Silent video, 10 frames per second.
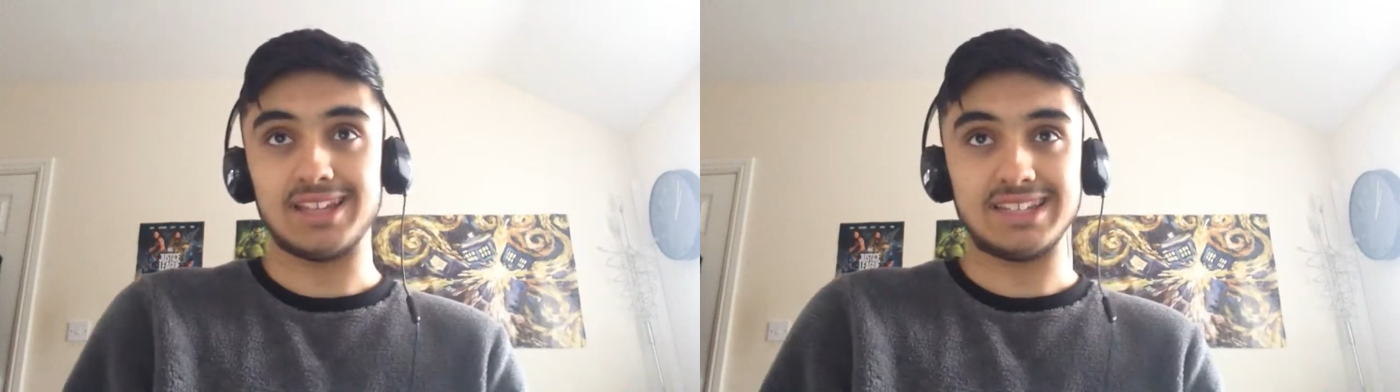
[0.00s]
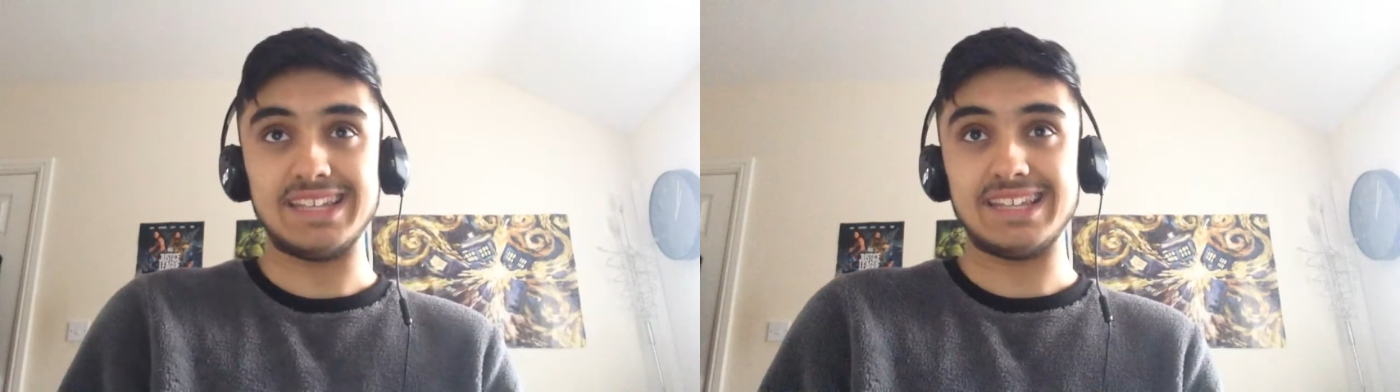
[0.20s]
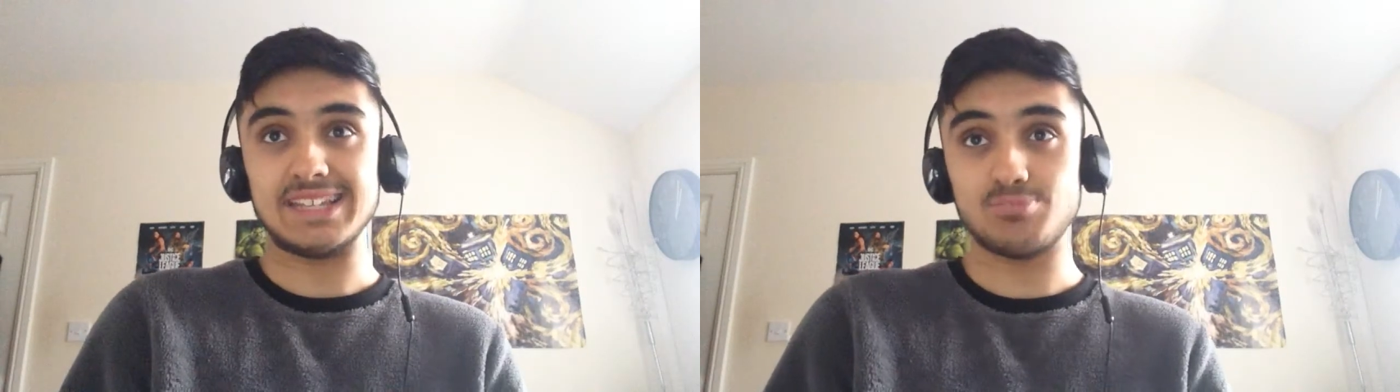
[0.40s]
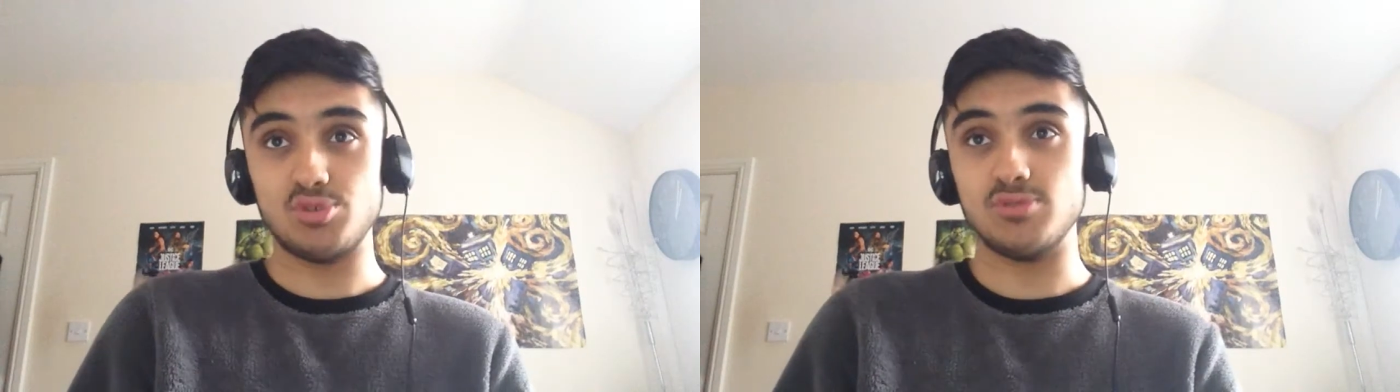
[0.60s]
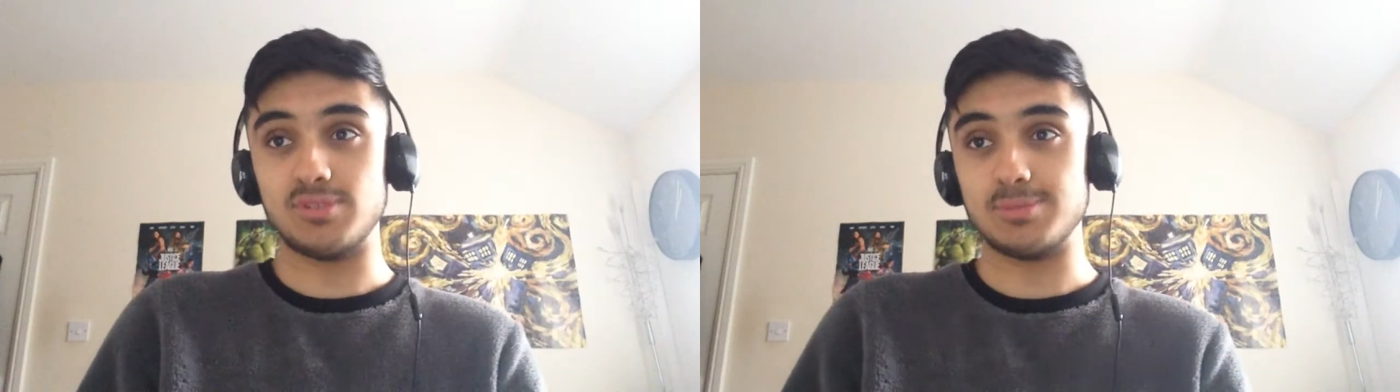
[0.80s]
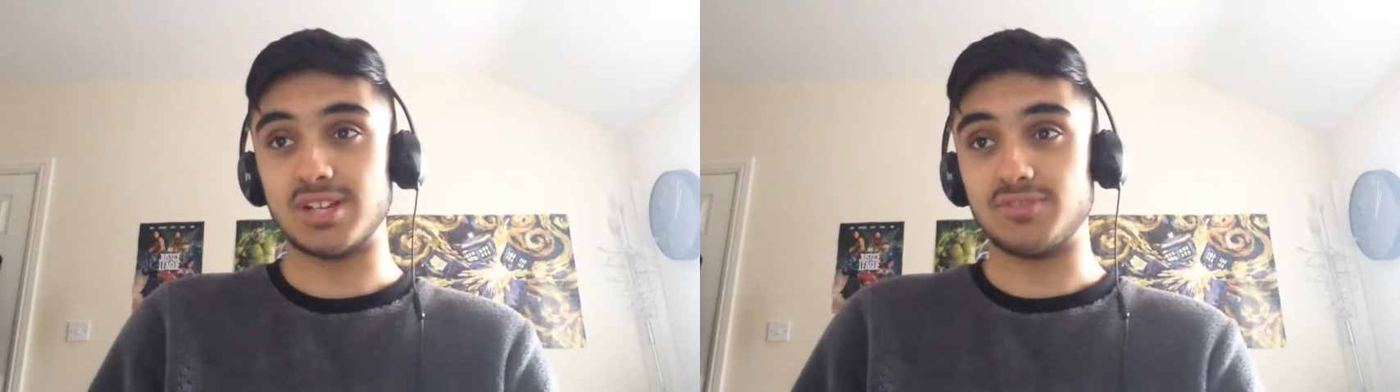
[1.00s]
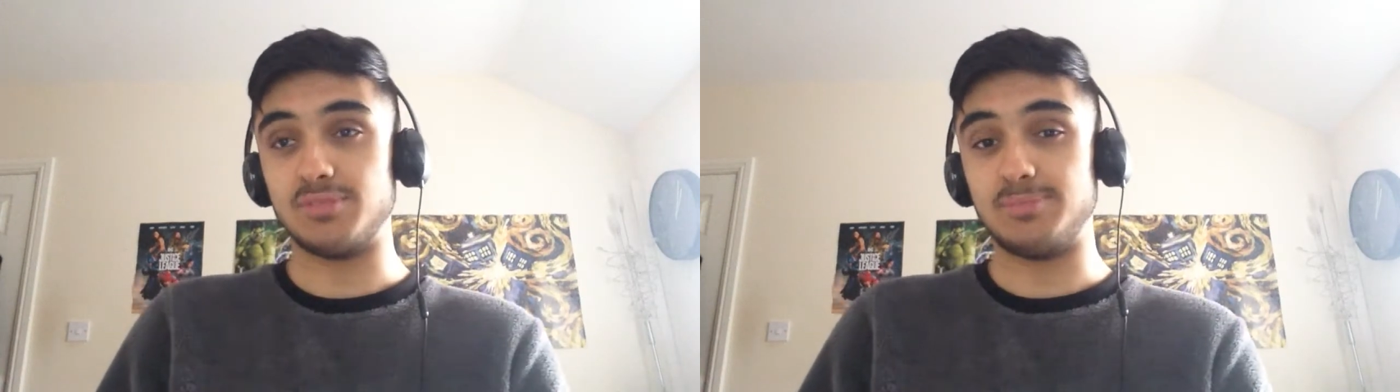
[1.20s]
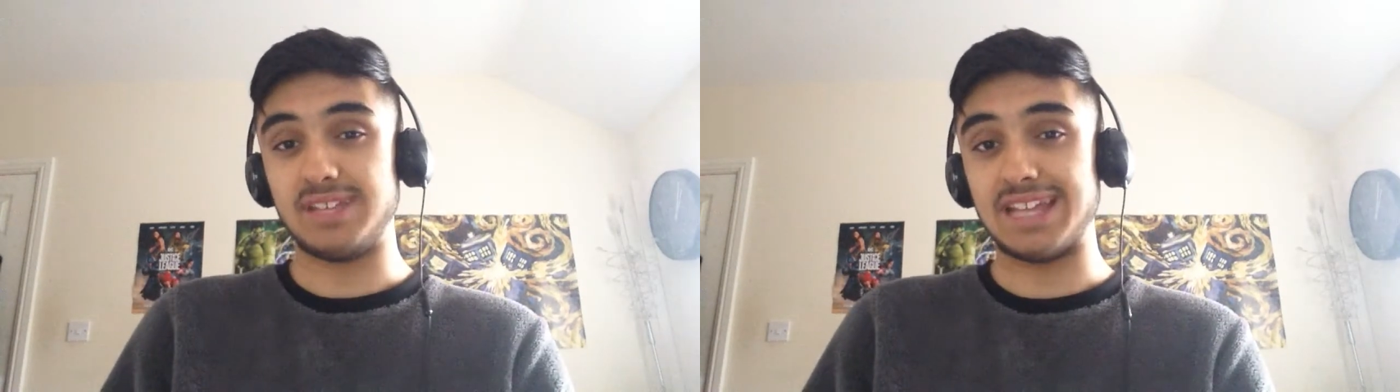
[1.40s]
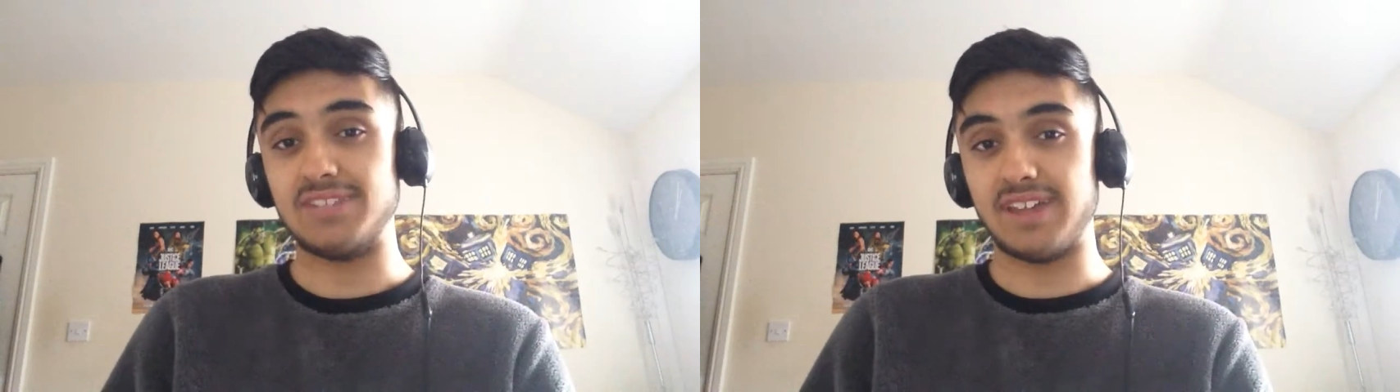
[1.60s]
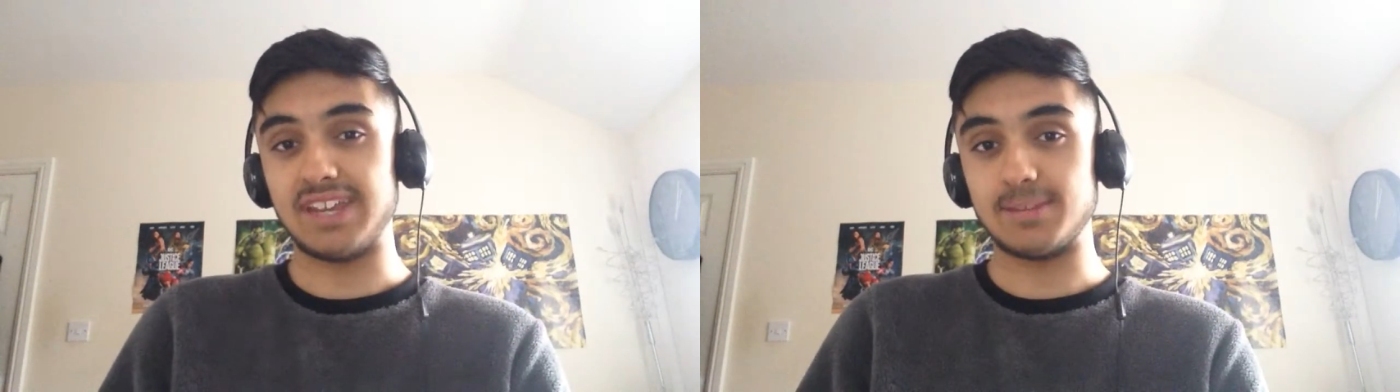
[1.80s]
and he has proved himself to be
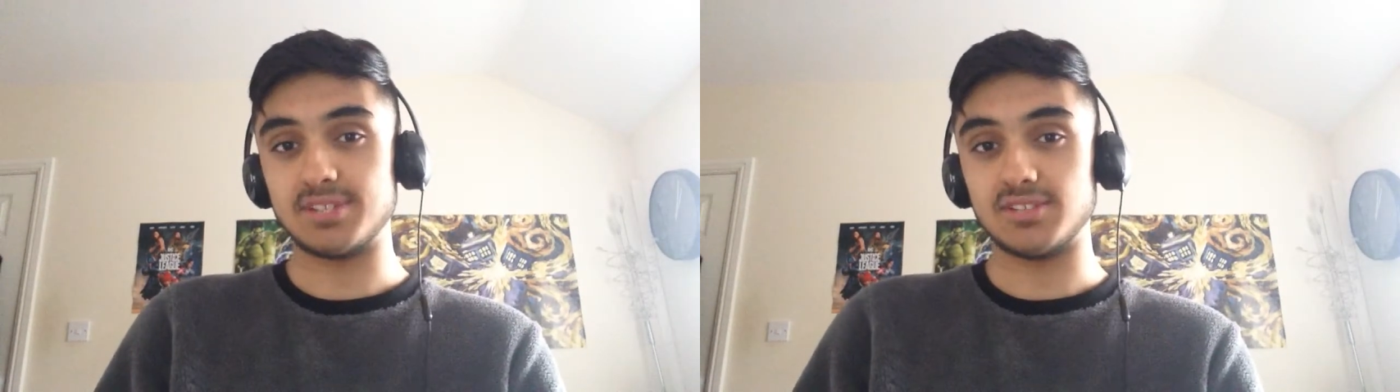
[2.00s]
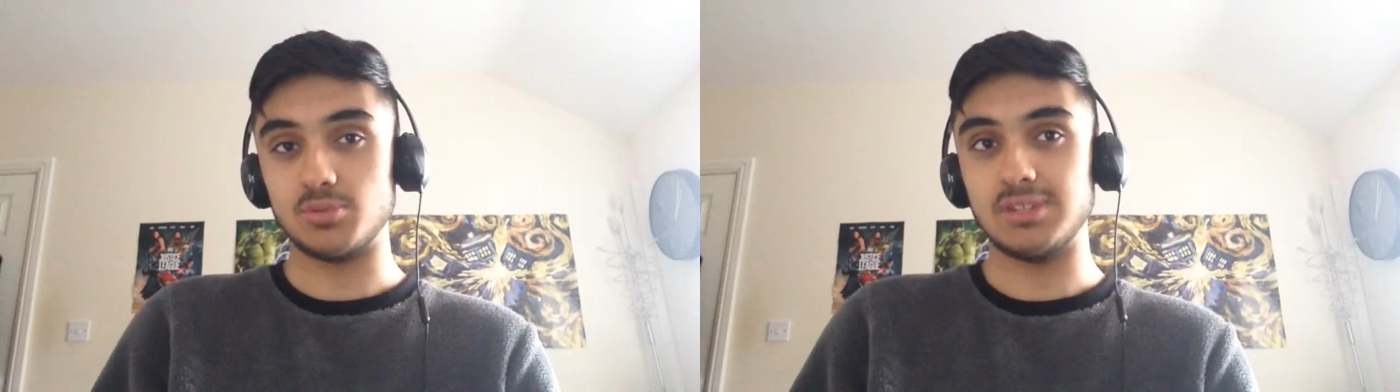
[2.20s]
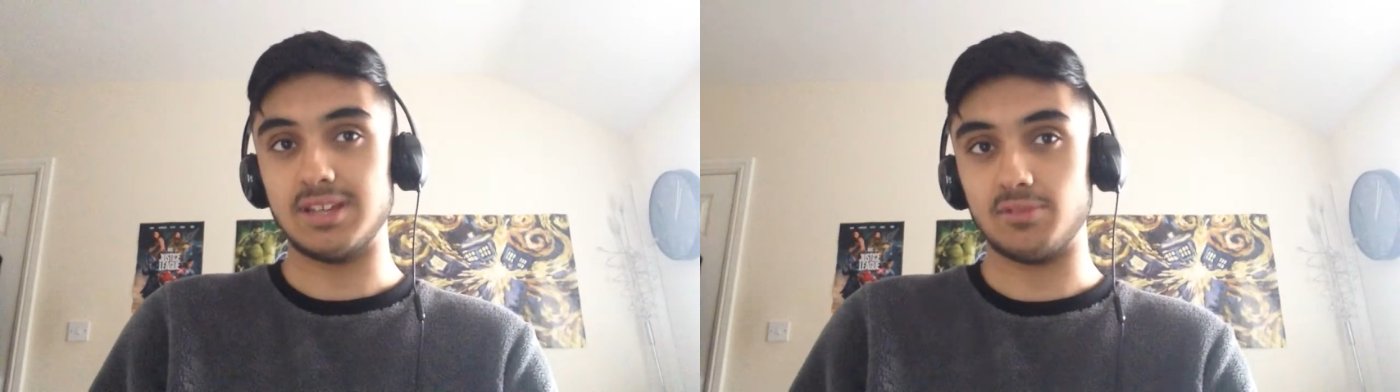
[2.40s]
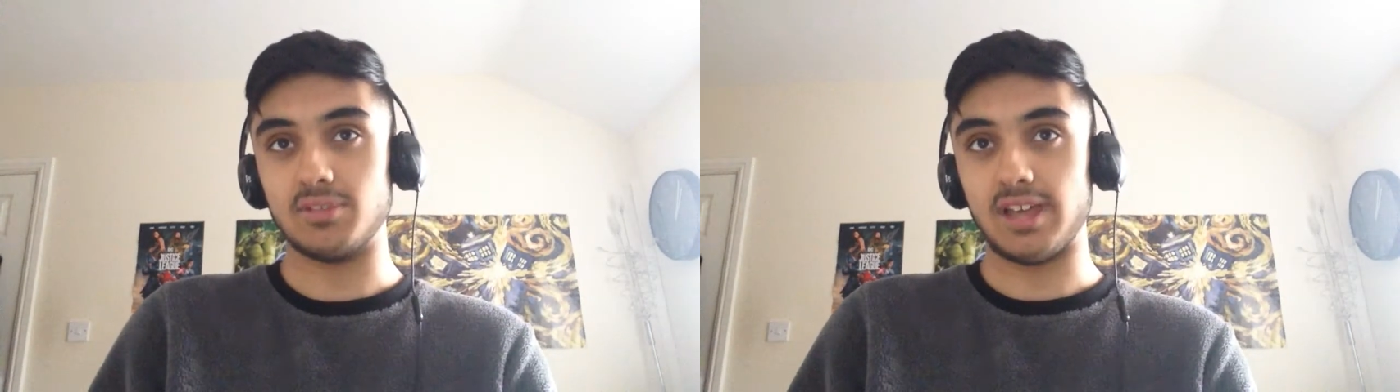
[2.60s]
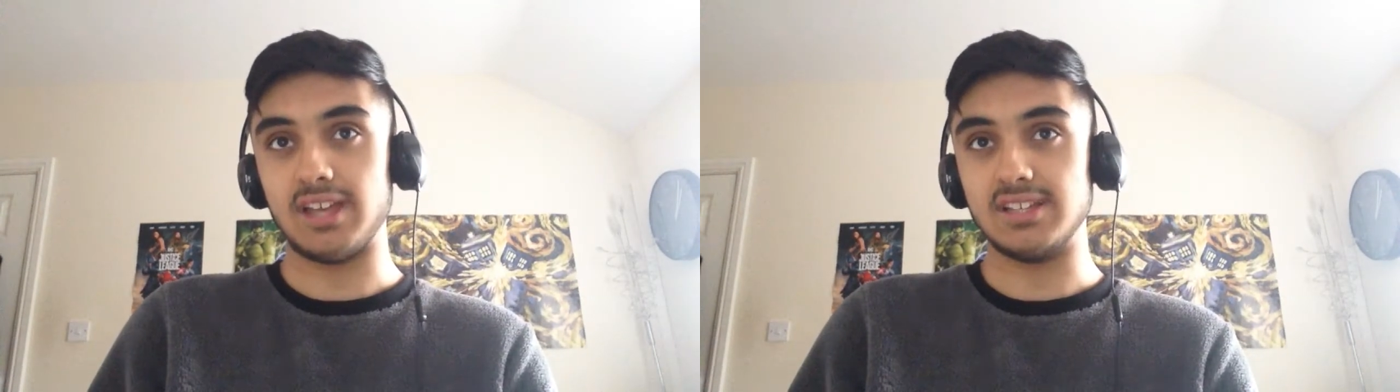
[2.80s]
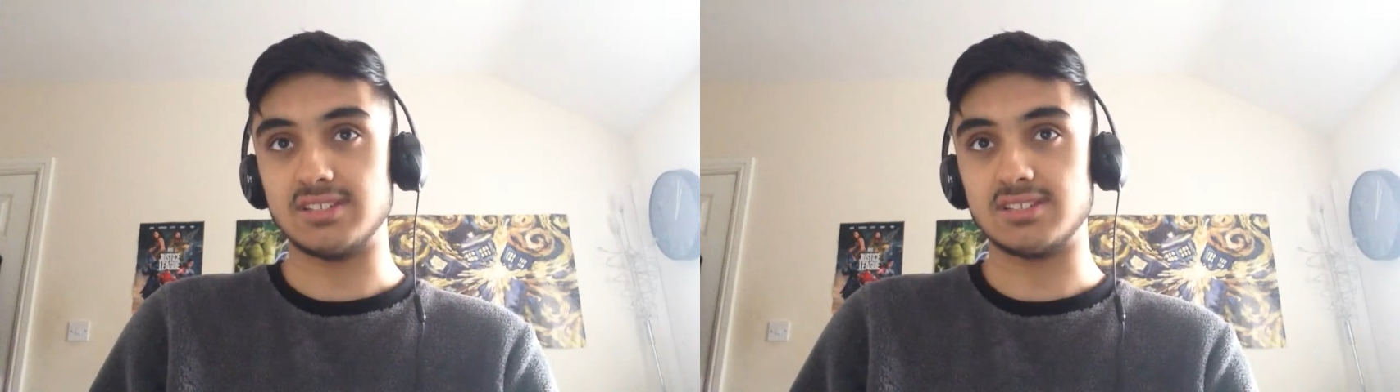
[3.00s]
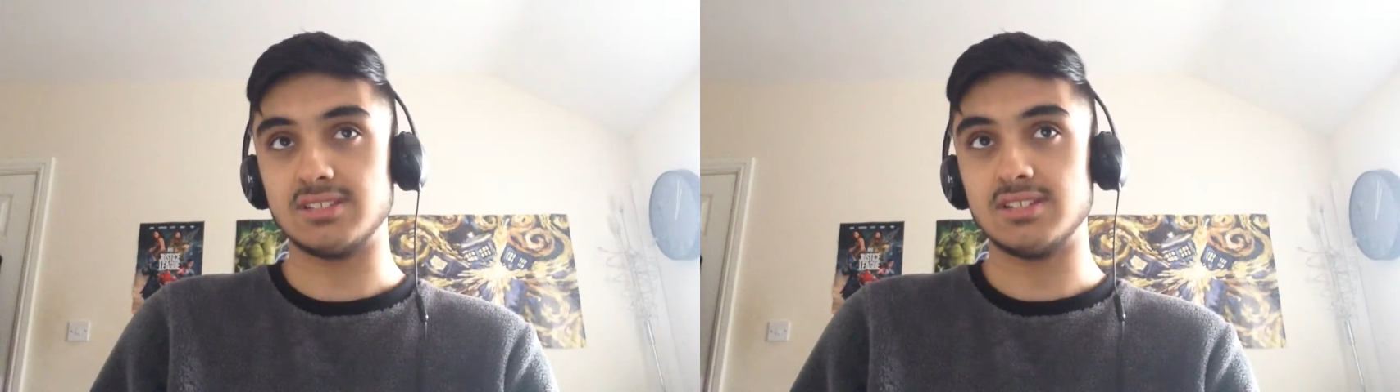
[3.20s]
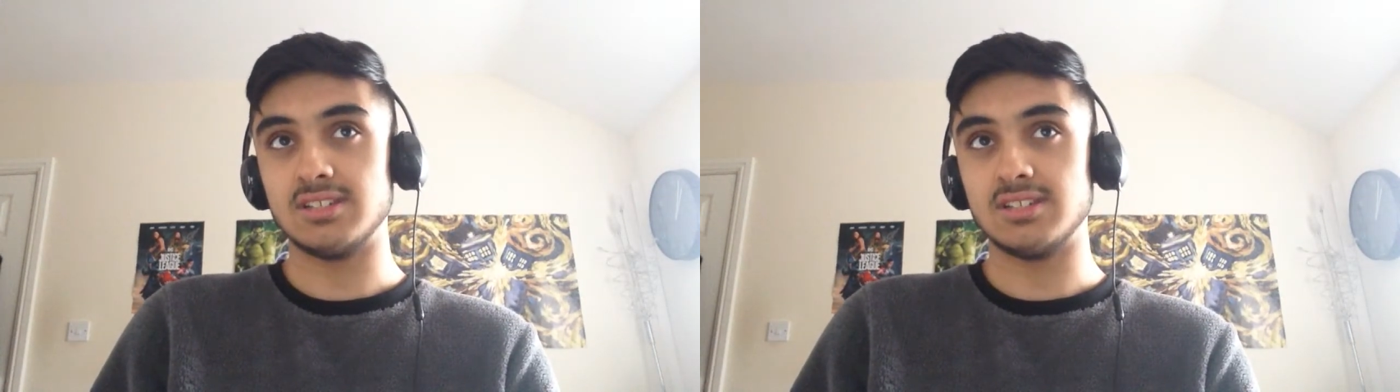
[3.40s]
elevating himself to a level that is